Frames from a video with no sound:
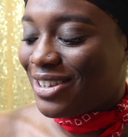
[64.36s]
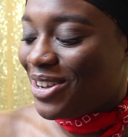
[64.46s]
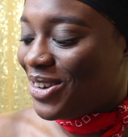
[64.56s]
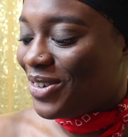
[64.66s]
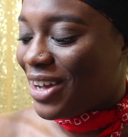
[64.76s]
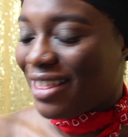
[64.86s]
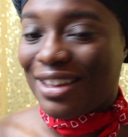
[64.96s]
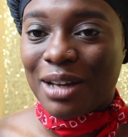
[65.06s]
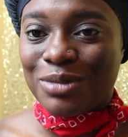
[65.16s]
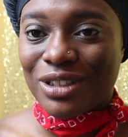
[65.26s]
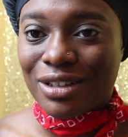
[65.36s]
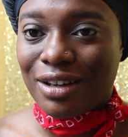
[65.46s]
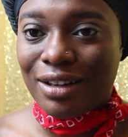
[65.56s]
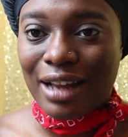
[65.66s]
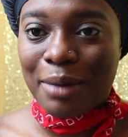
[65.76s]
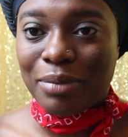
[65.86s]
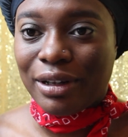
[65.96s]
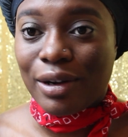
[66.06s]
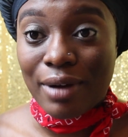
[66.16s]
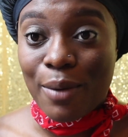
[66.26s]
so I think I'm just gonna like
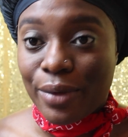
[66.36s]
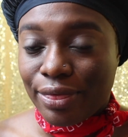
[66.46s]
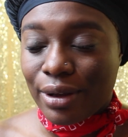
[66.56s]
play around with